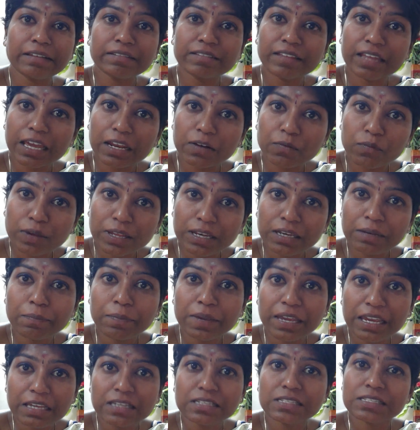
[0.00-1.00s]
there will
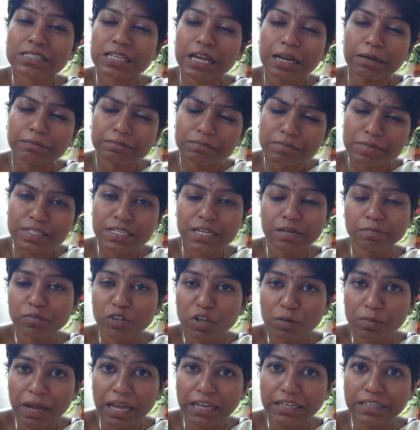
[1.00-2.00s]
be some
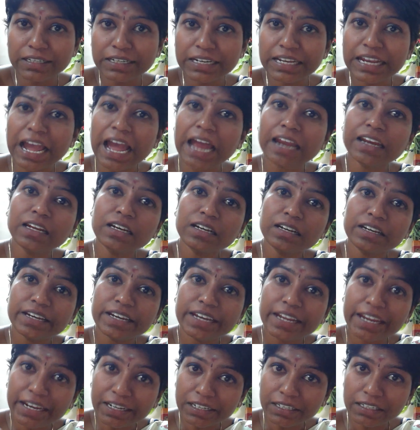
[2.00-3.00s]
subnormality, and in
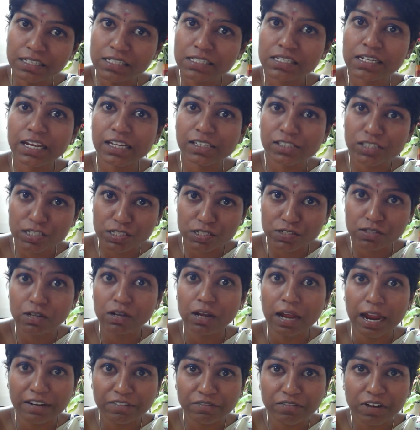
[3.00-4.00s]
later stages,
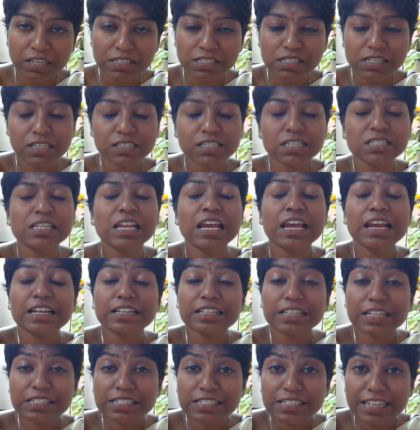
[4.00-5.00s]
advanced stages,
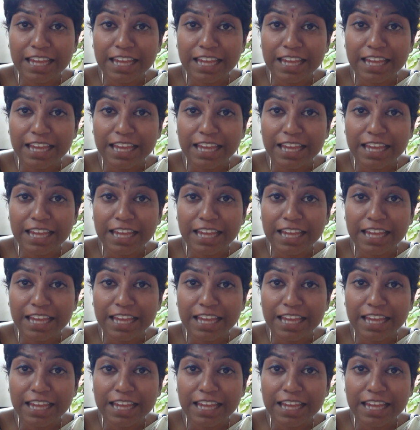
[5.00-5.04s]
there's